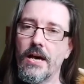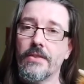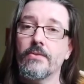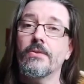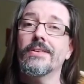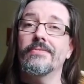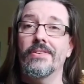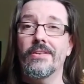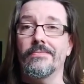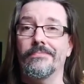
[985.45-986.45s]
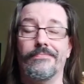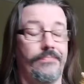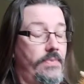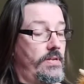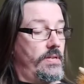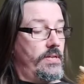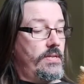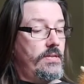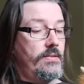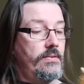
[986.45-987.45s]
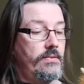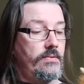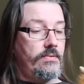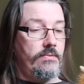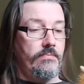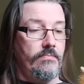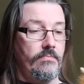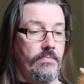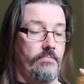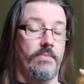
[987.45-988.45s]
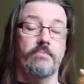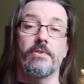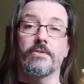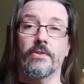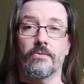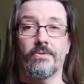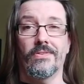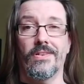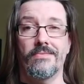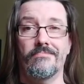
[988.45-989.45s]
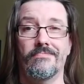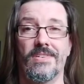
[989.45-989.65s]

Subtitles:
I thought I'd give it a name, and my motorcycle's got a name.